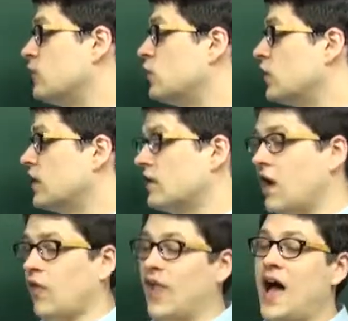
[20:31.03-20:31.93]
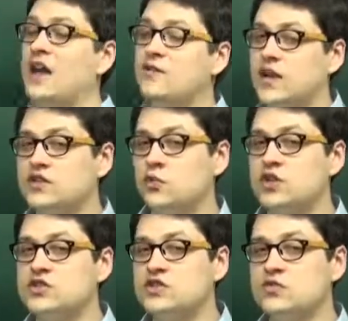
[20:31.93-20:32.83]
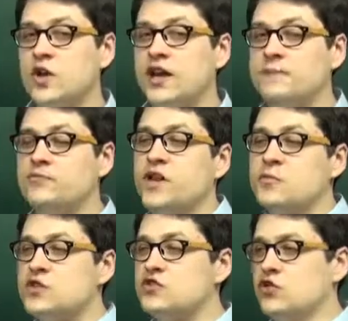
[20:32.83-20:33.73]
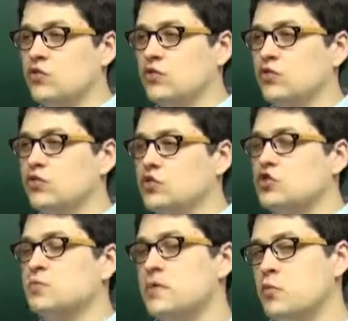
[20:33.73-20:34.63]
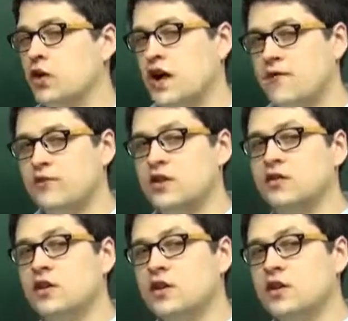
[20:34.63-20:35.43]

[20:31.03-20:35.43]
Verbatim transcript: If you get a lot of X questions right, that means you're, you should be more confident.